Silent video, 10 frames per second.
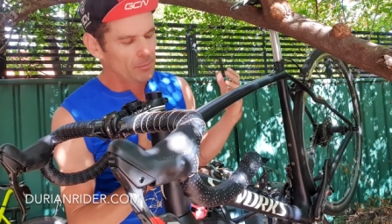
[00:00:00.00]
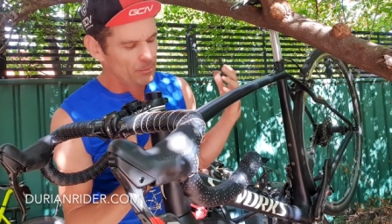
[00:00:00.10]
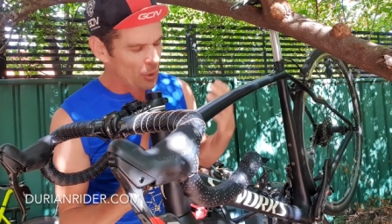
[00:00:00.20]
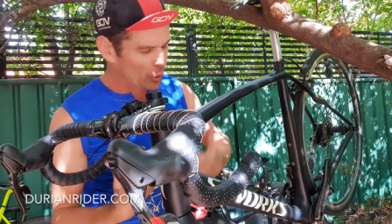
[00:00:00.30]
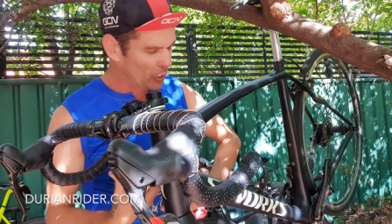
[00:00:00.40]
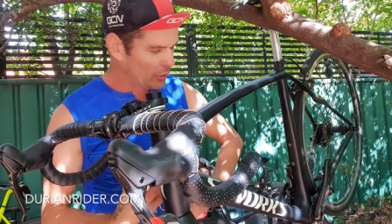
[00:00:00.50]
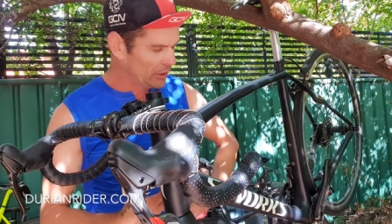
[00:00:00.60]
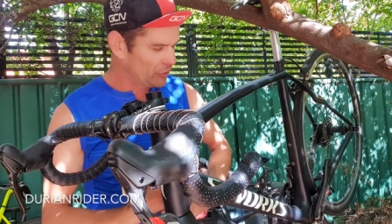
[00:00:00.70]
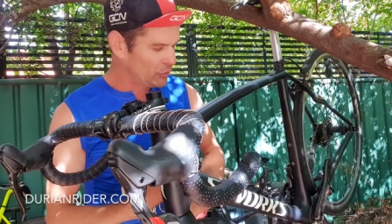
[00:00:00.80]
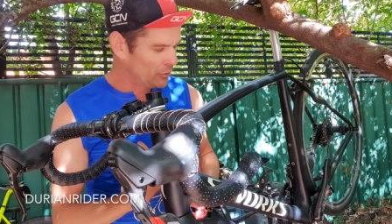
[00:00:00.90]
building all
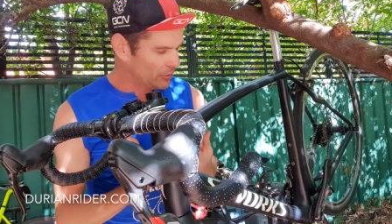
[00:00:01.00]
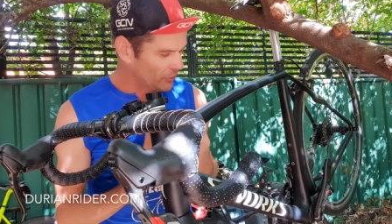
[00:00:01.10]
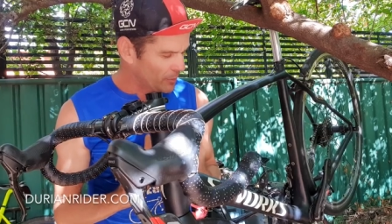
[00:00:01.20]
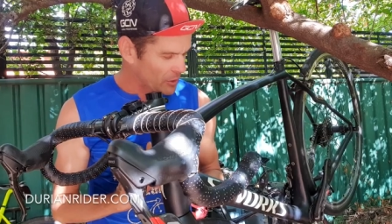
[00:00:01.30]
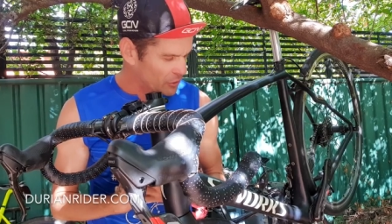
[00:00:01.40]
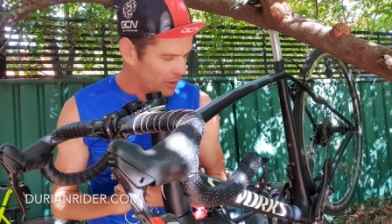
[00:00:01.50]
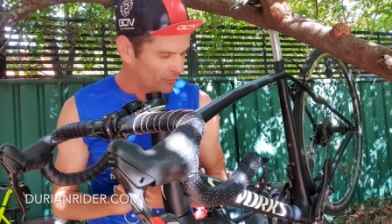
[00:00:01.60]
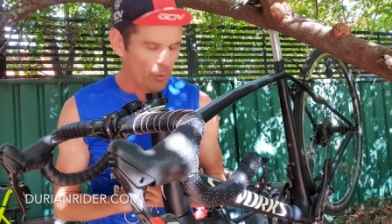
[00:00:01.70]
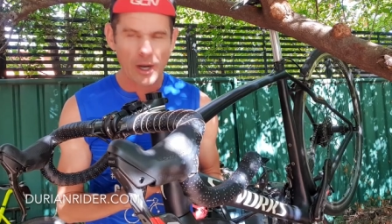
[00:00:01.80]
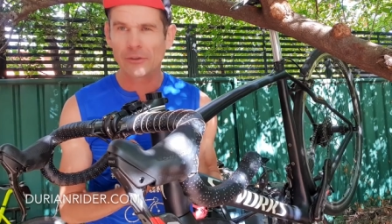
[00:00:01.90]
these new
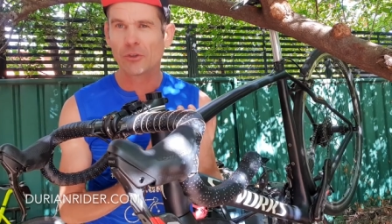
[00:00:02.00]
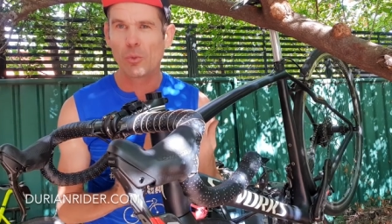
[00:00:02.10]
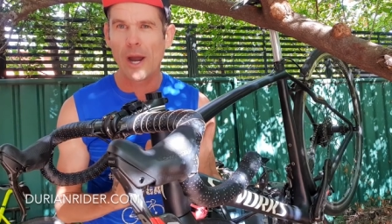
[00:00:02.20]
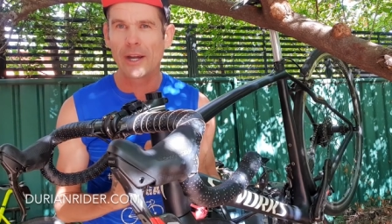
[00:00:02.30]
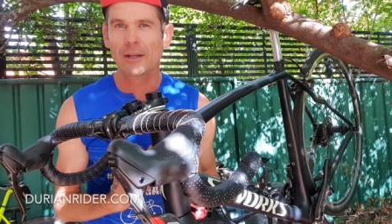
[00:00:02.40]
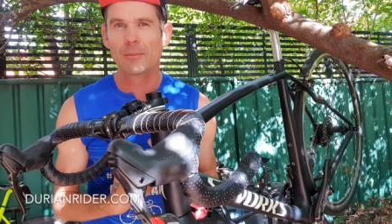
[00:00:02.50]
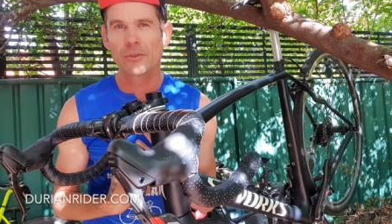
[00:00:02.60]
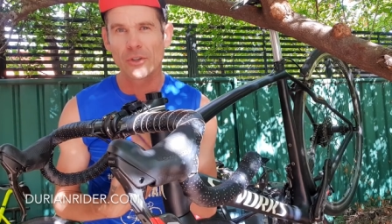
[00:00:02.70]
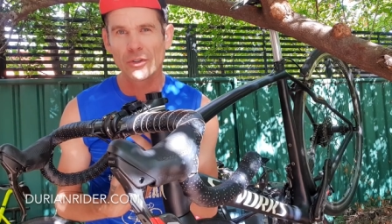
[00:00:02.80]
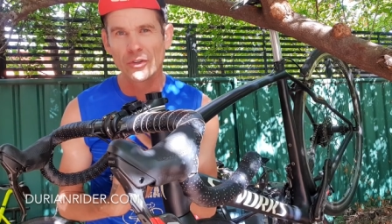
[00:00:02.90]
specialized bikes he's weighing them
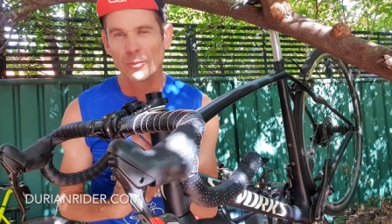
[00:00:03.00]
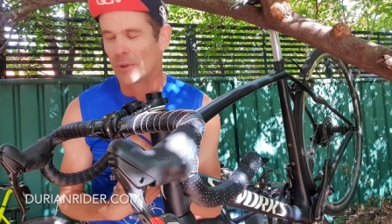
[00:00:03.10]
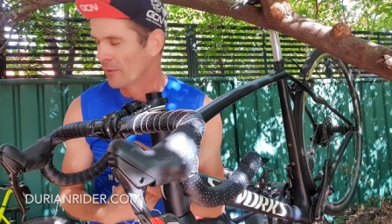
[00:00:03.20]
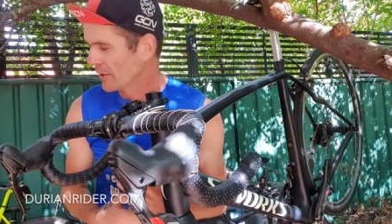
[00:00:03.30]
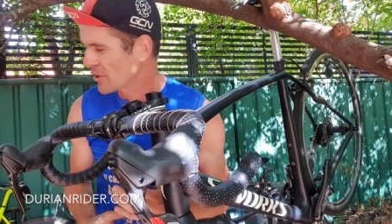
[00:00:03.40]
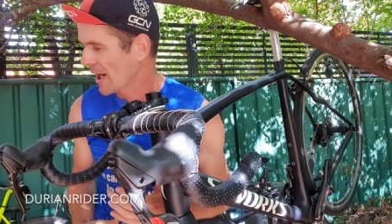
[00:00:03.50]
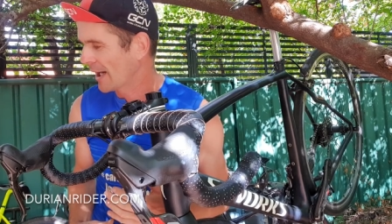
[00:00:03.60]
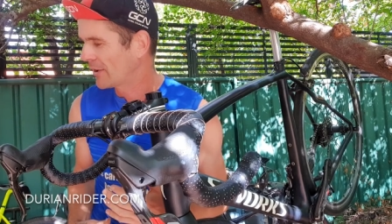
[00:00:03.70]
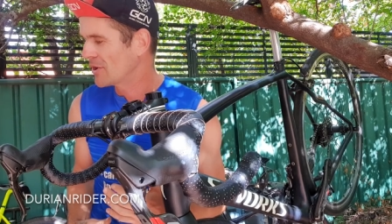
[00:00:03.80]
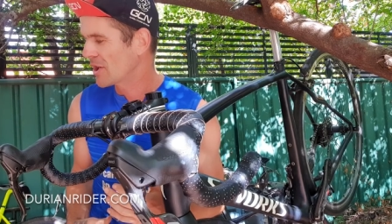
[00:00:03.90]
so this is a bit of a shout
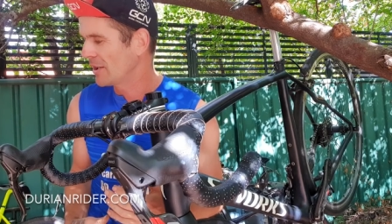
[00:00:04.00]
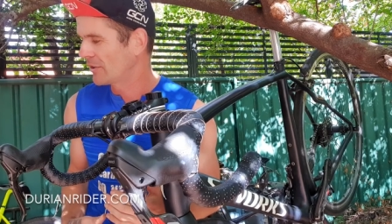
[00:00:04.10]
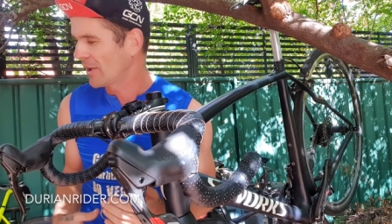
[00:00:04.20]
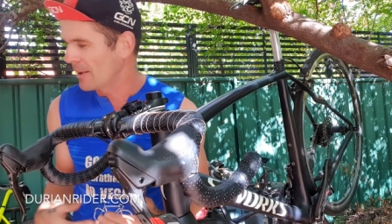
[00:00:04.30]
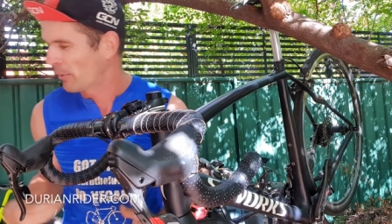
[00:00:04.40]
out to gc